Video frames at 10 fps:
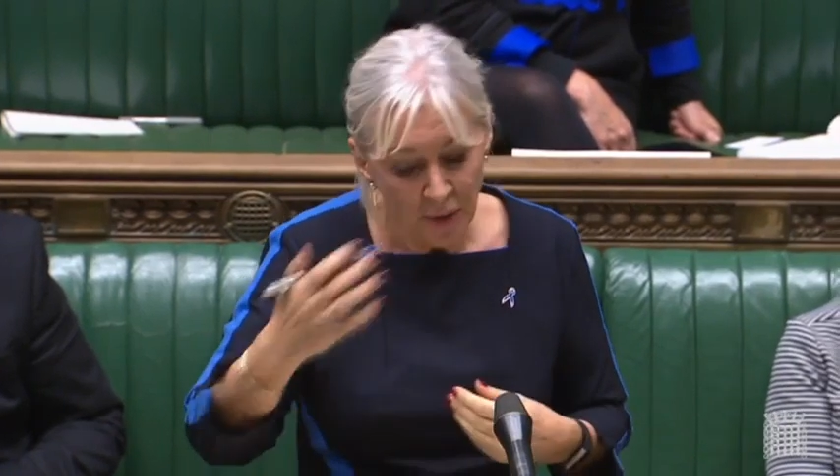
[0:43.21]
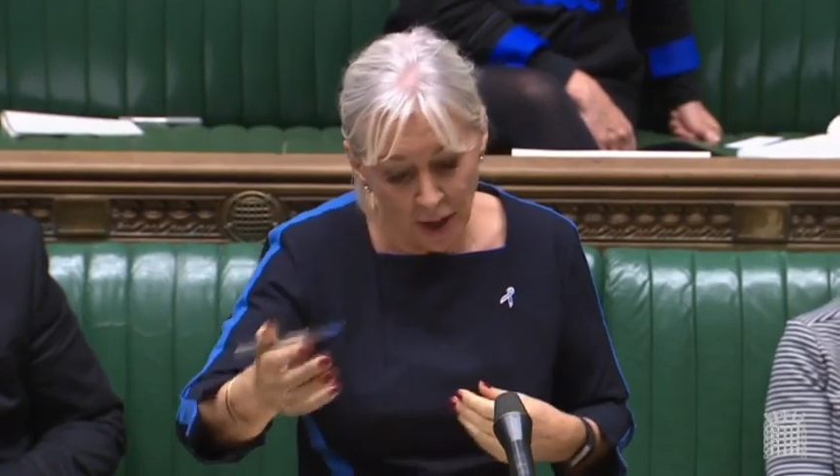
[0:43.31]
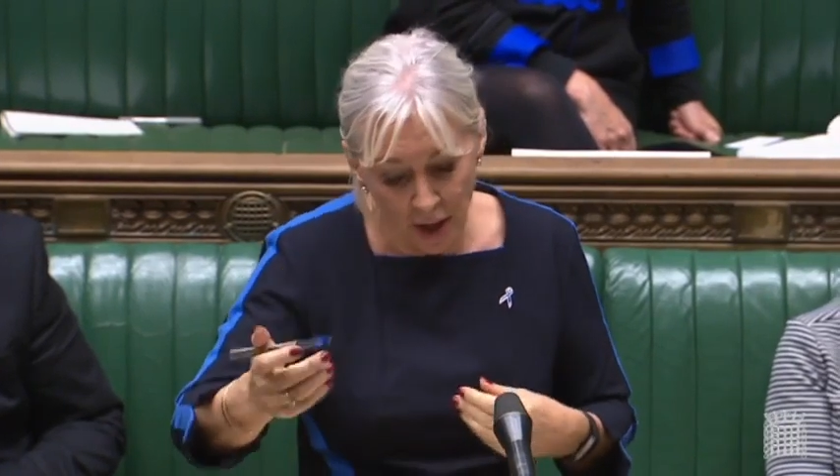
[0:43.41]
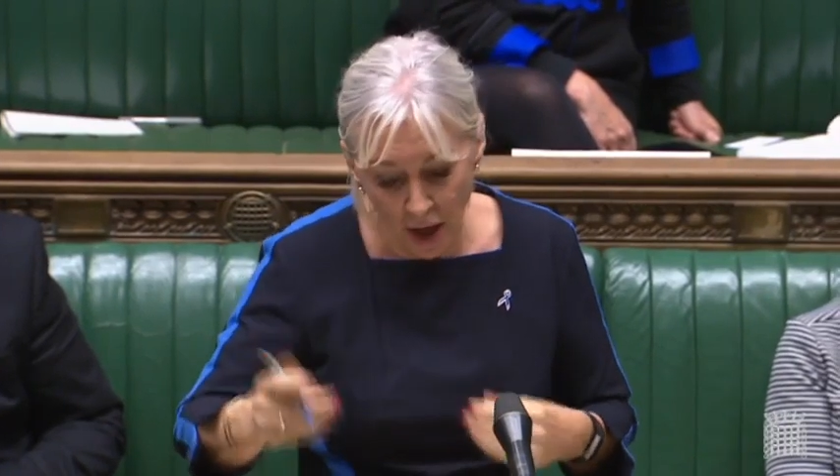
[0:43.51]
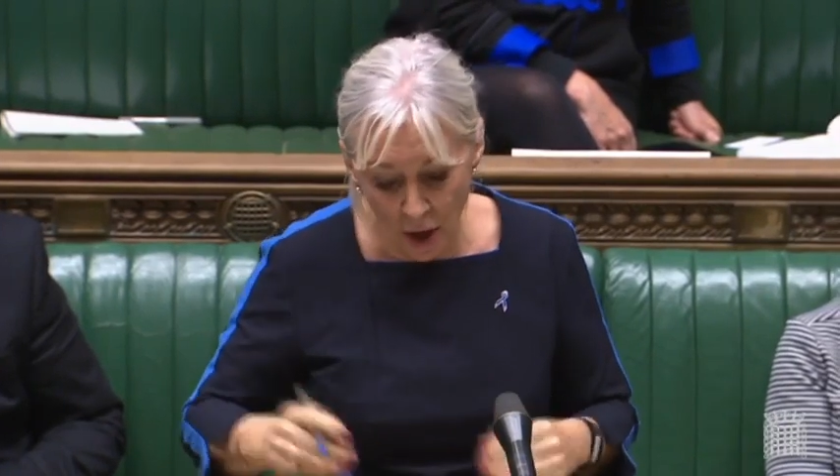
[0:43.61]

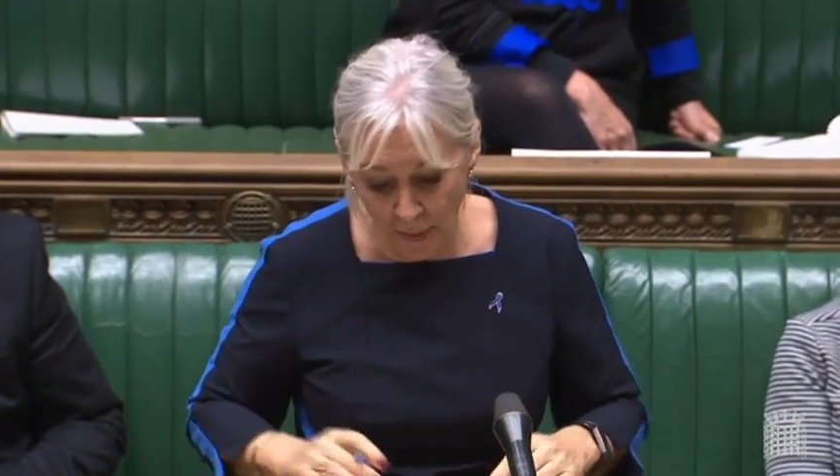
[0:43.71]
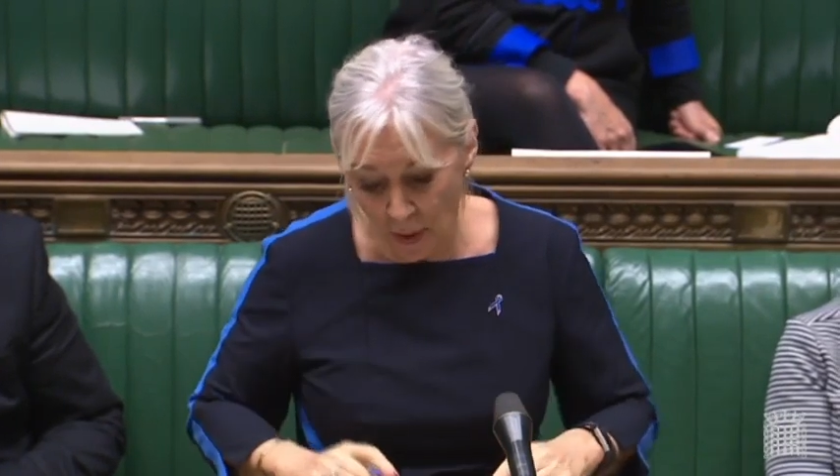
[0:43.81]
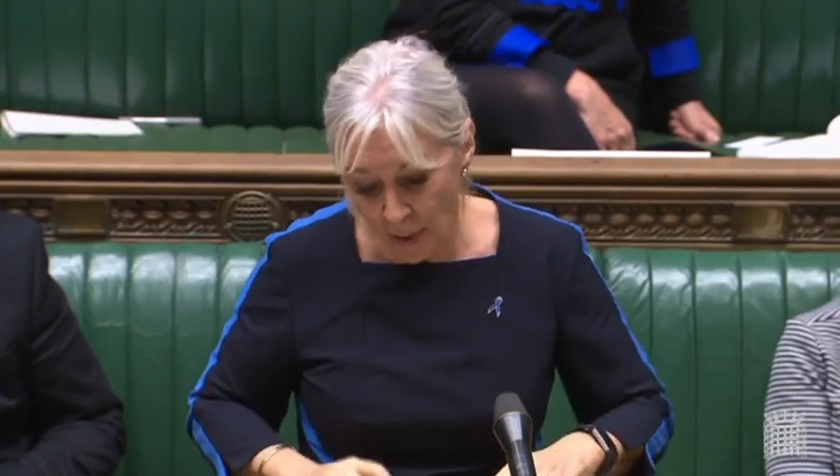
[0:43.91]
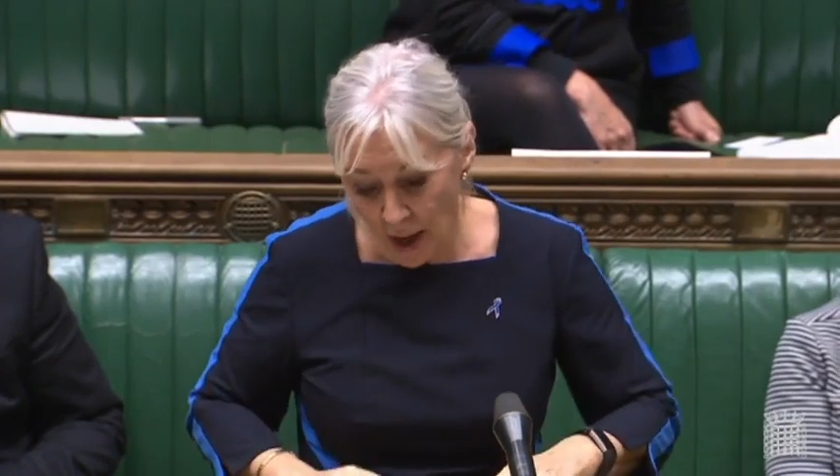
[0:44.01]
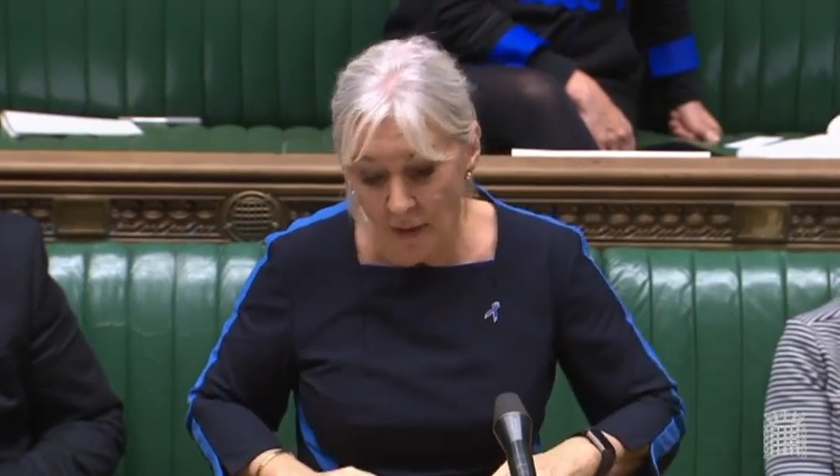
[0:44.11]
and I hope
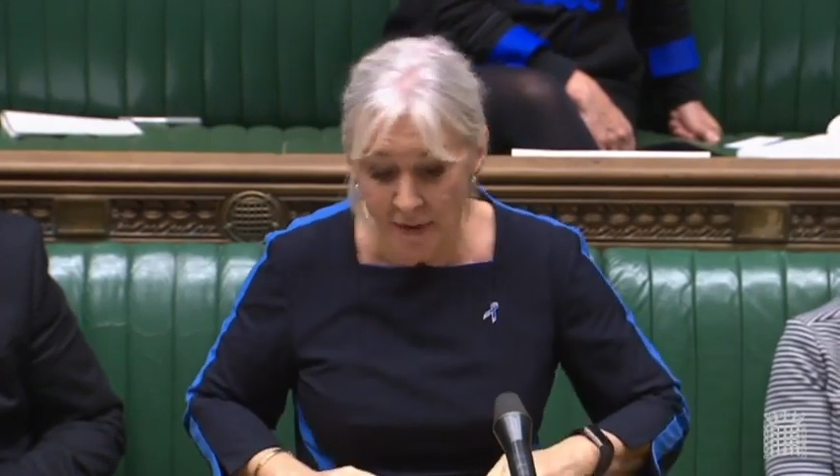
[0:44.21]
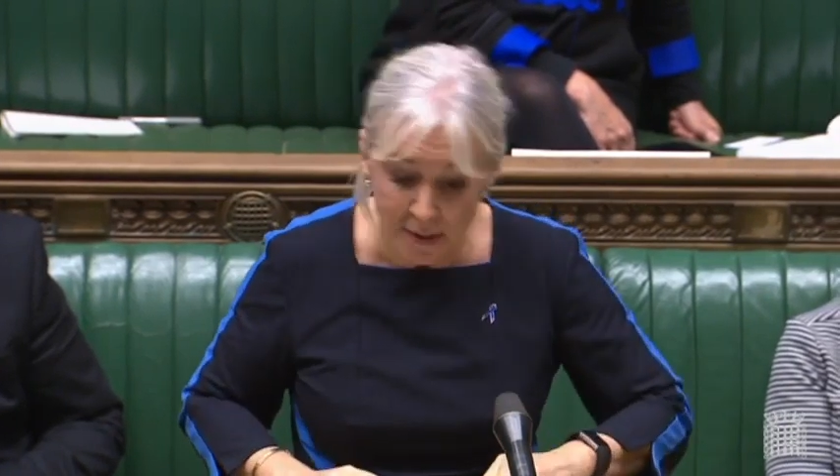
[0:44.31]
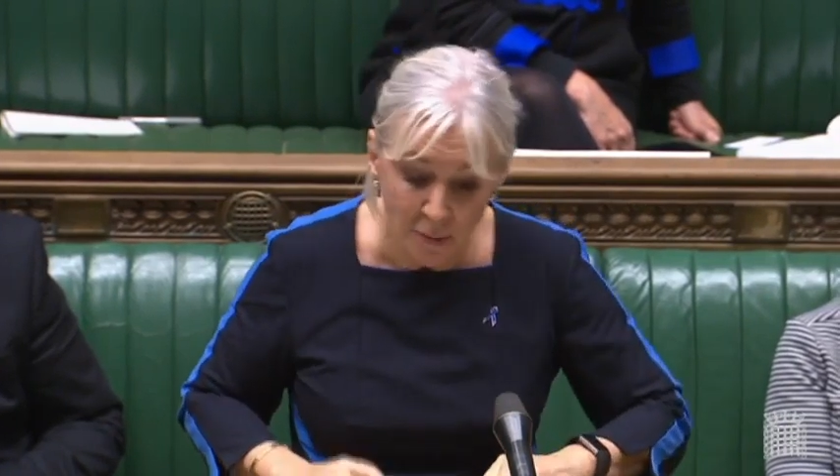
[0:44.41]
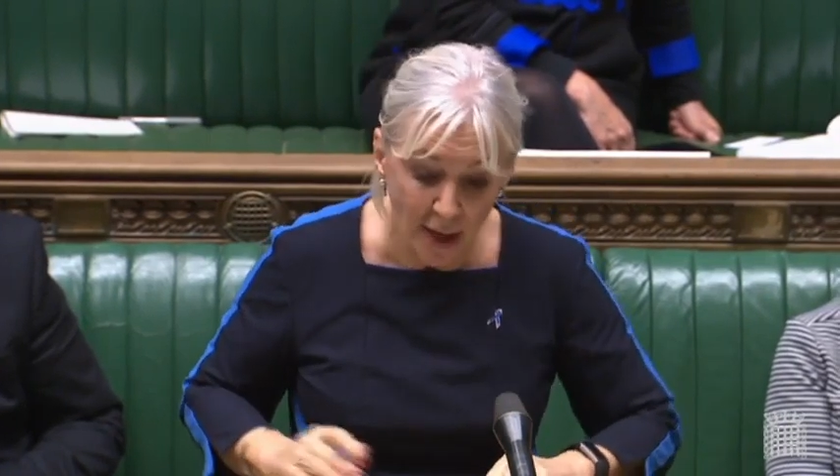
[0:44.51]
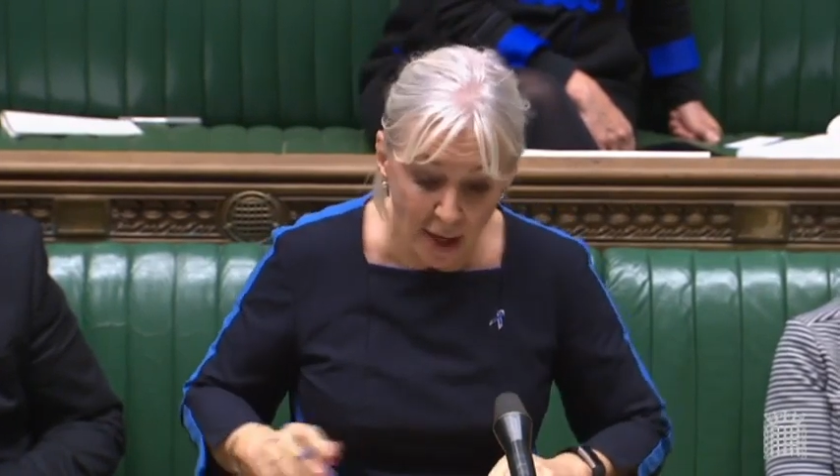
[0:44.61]
that we
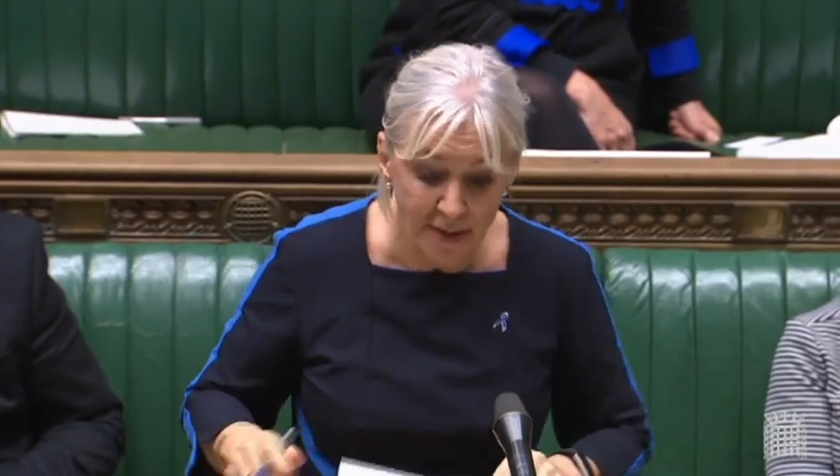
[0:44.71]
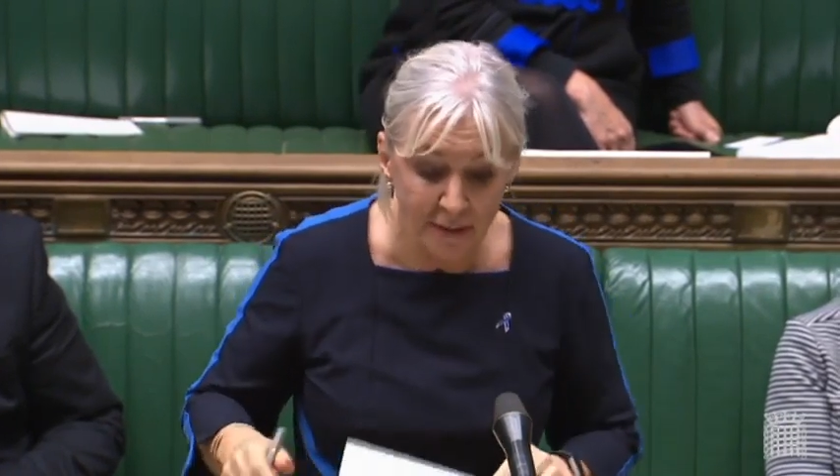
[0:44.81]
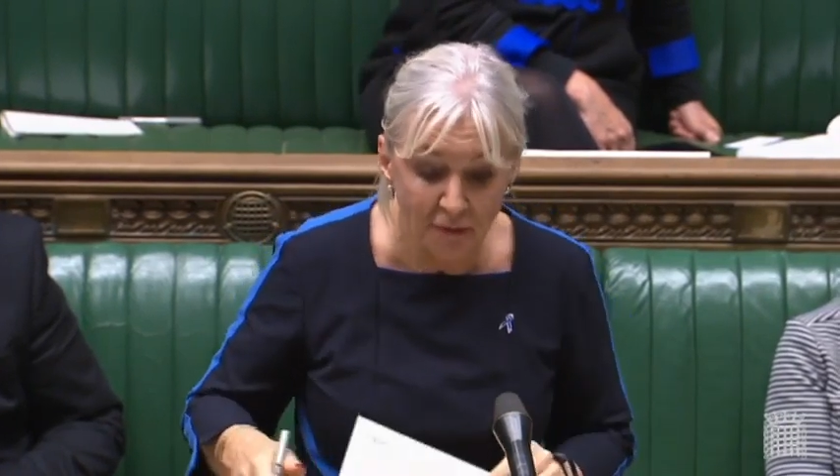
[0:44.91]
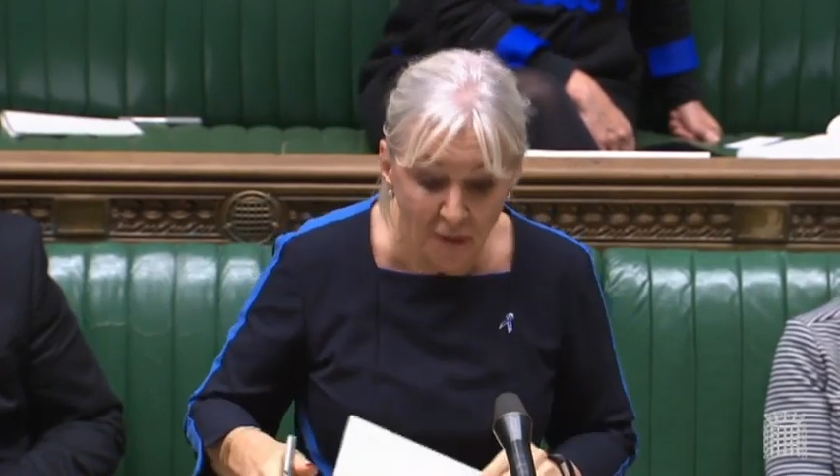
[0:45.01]
may have some